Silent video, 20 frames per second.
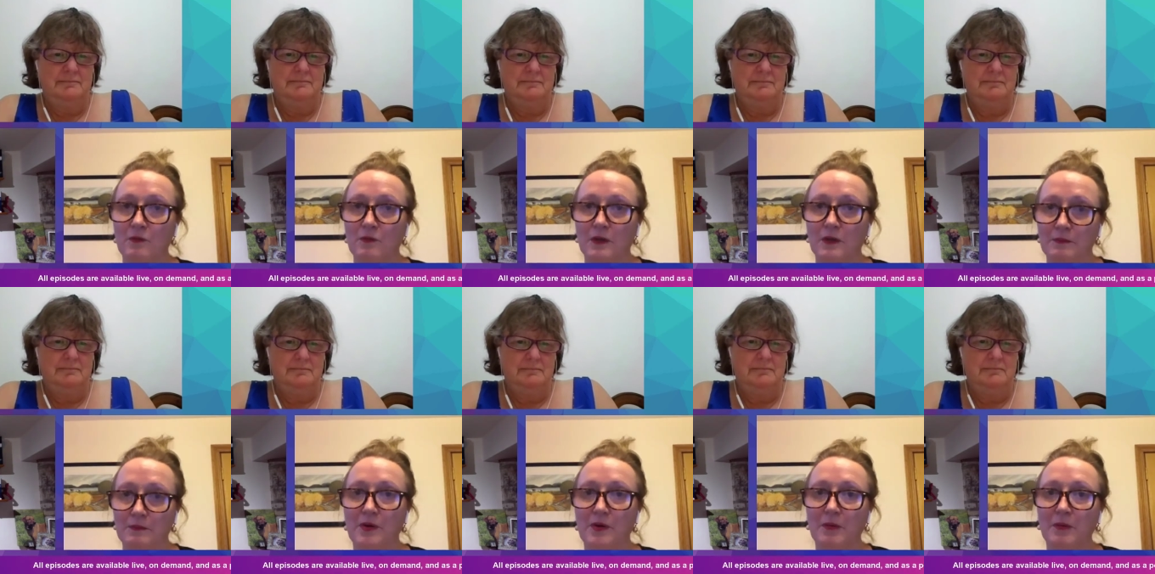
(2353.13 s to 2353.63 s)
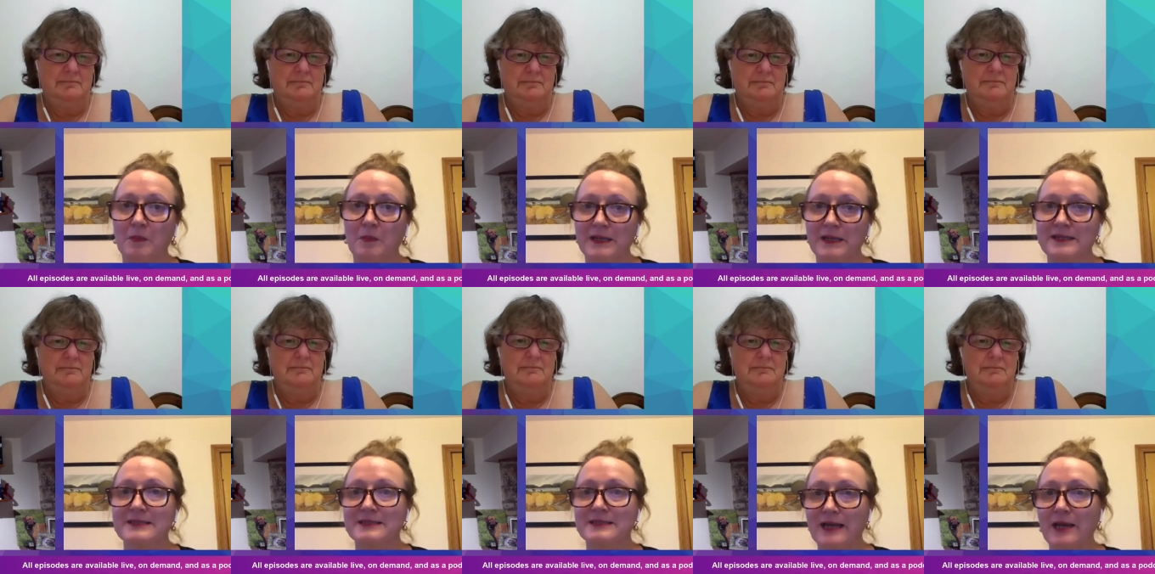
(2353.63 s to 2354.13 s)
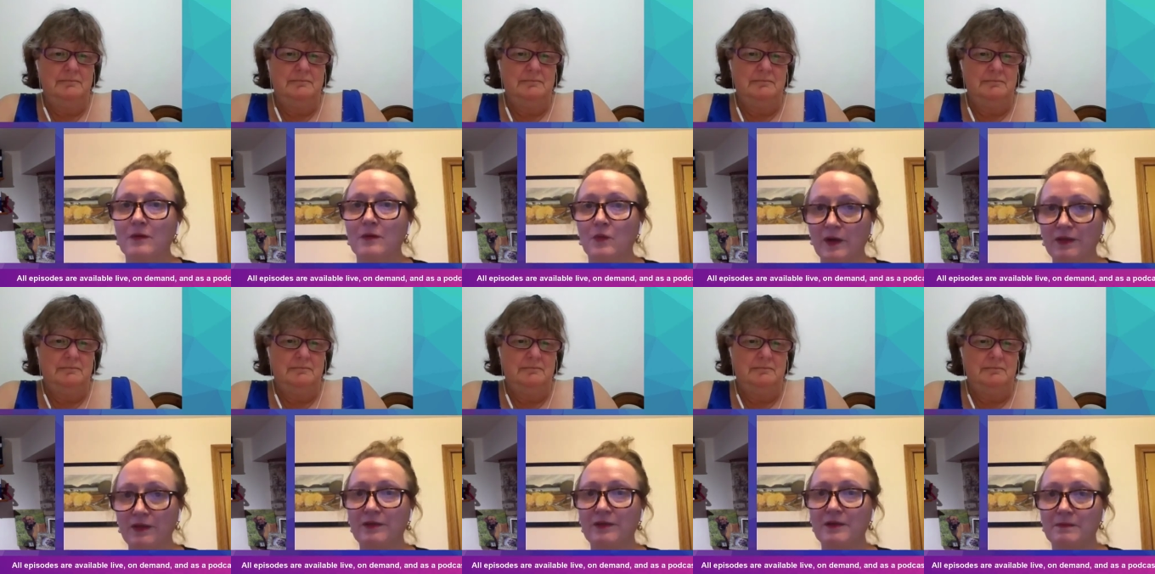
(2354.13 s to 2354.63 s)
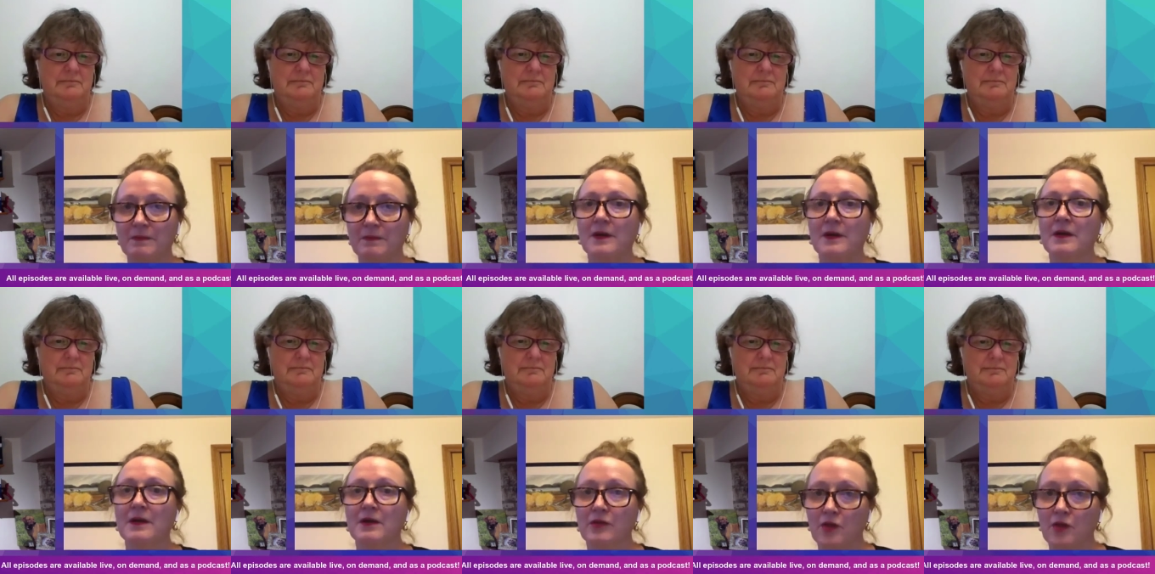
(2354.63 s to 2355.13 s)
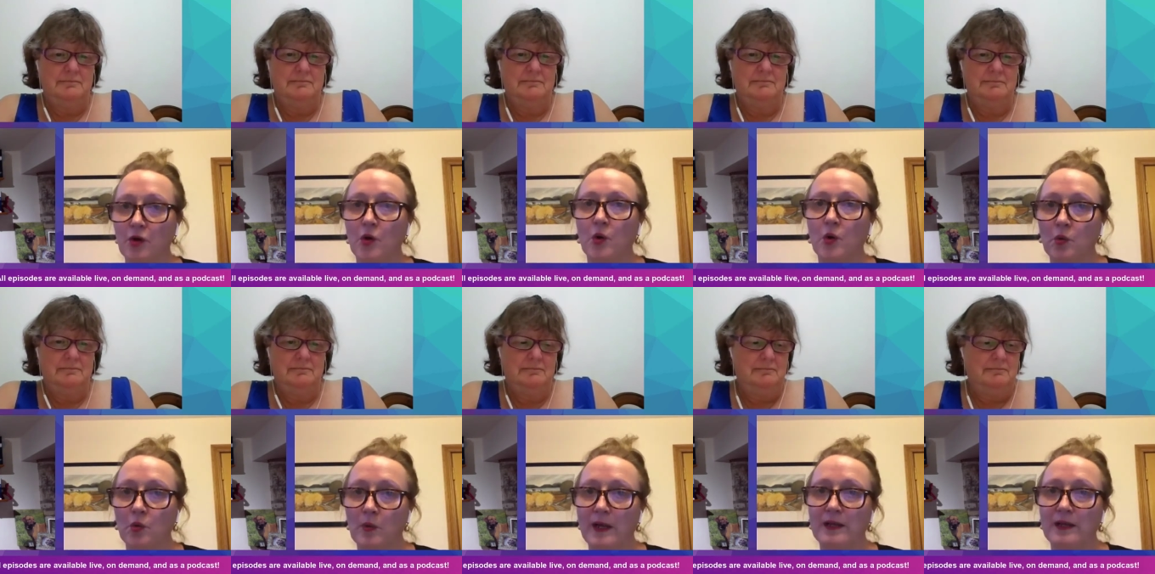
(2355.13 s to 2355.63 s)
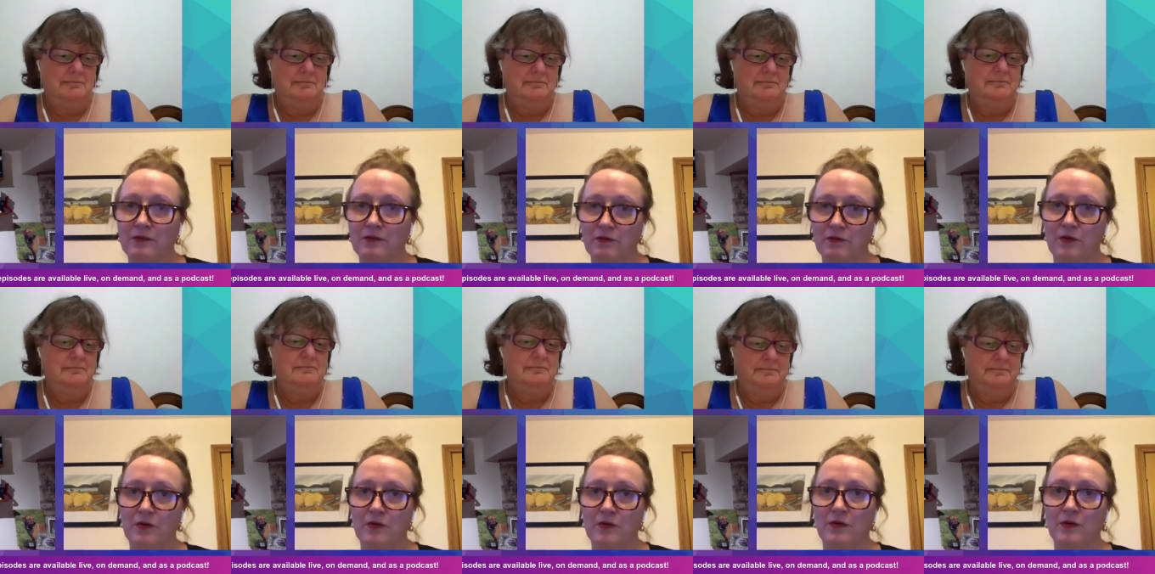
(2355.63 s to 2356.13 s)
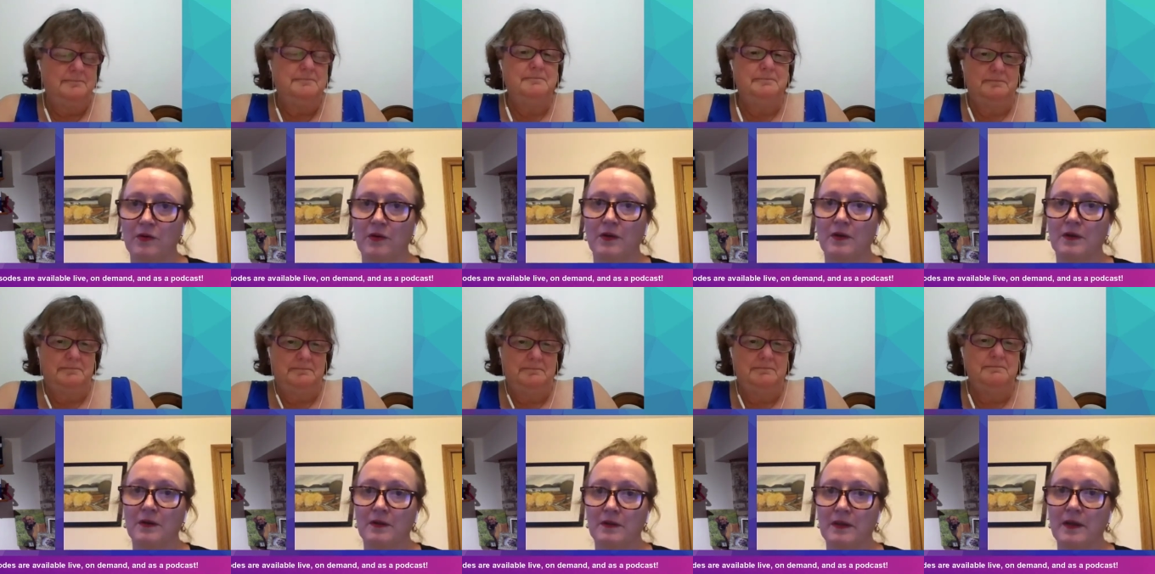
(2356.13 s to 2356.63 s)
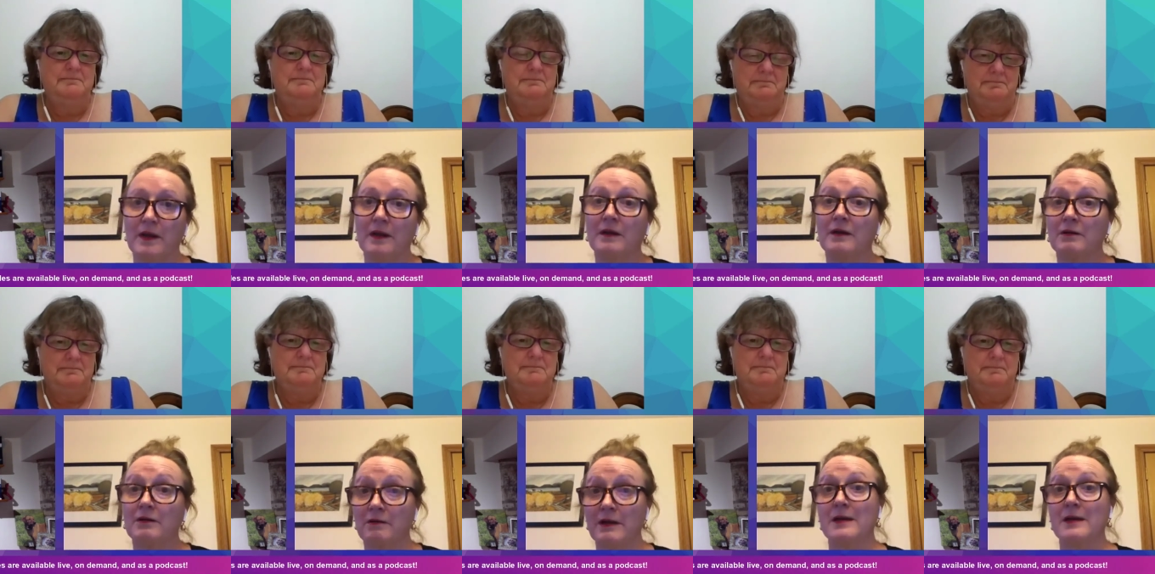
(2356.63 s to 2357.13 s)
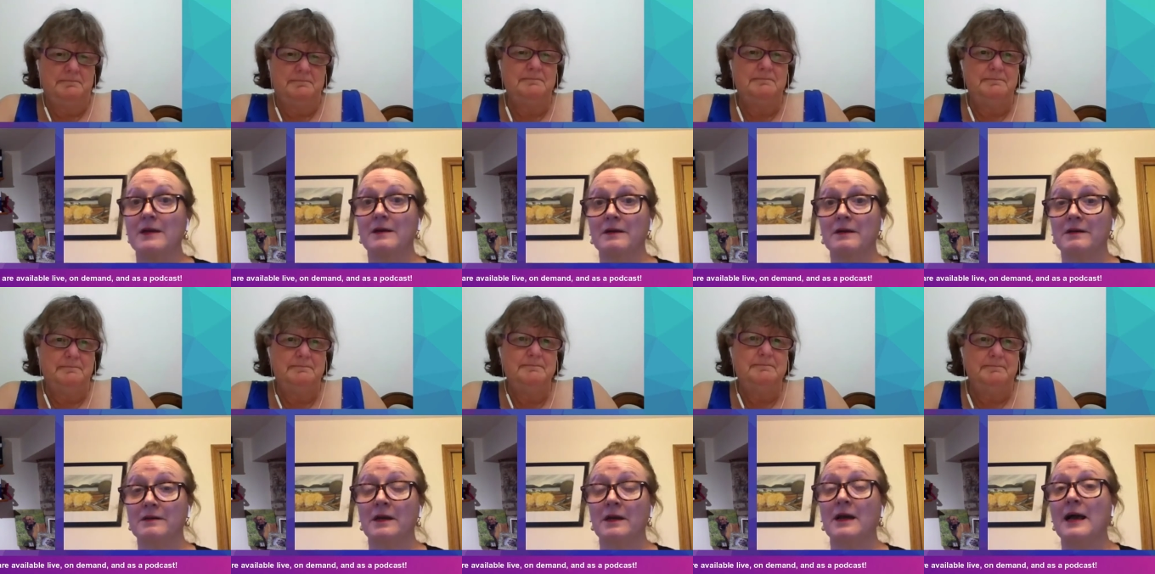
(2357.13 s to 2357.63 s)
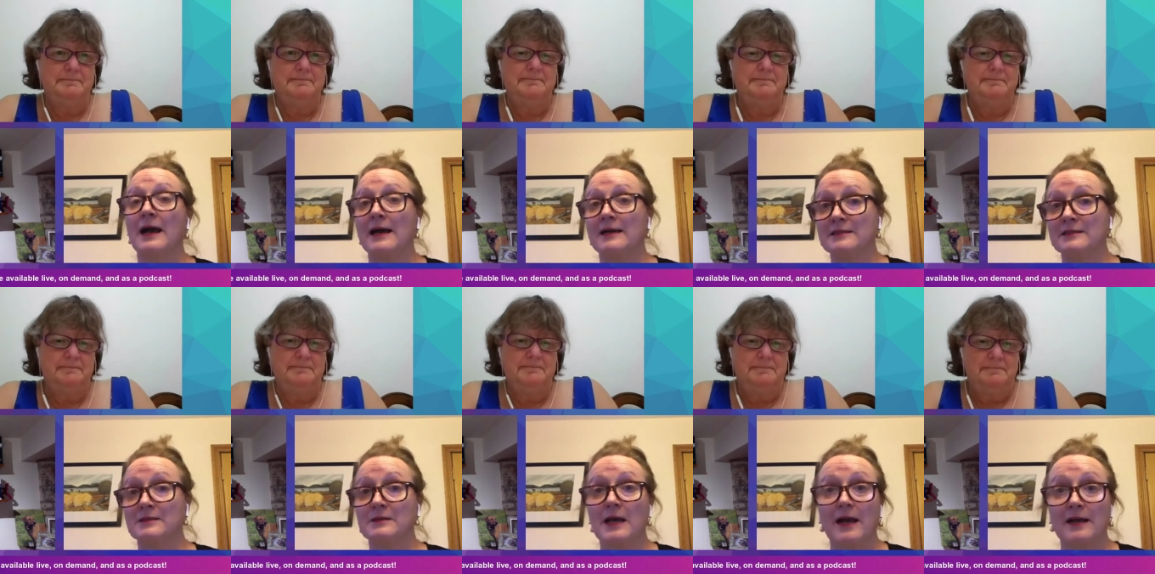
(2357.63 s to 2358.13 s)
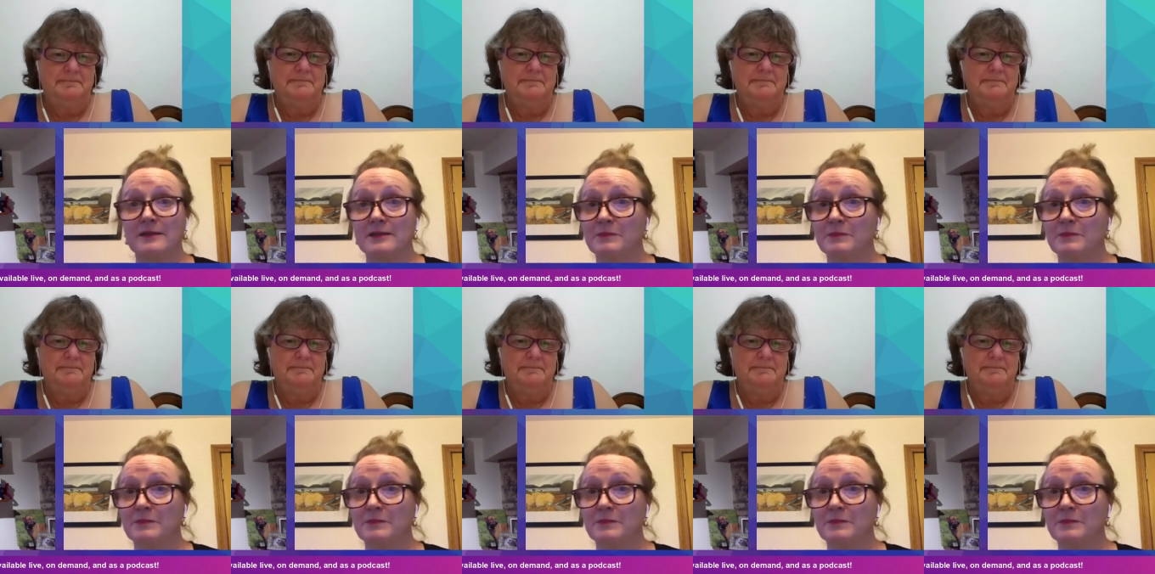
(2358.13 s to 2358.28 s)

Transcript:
Speaker 1: will probably stay with them the whole way through their career as